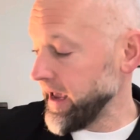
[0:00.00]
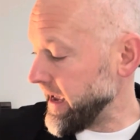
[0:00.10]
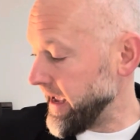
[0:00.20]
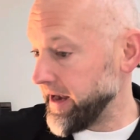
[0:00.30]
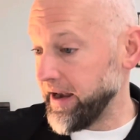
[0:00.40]

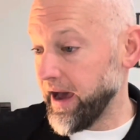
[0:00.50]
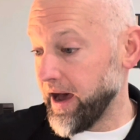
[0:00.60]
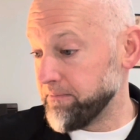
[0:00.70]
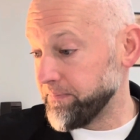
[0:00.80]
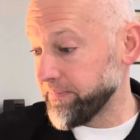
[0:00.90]
and
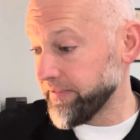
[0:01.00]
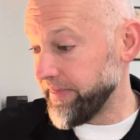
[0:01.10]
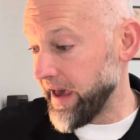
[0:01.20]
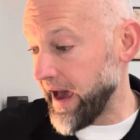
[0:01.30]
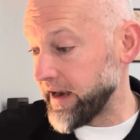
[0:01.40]

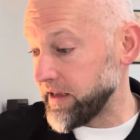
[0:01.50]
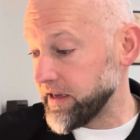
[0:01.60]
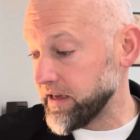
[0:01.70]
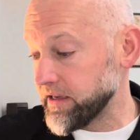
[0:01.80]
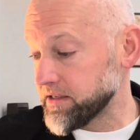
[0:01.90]
that
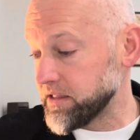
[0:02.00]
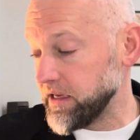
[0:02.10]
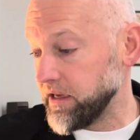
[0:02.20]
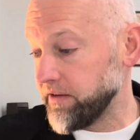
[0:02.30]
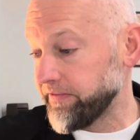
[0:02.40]
is
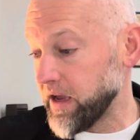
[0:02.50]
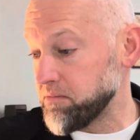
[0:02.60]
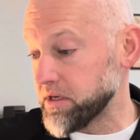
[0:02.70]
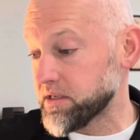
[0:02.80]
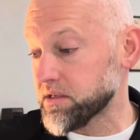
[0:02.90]
the
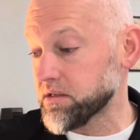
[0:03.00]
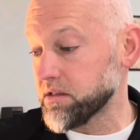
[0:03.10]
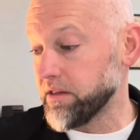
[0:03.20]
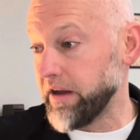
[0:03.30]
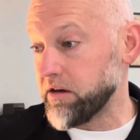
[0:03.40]
famous
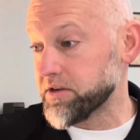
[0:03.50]
levator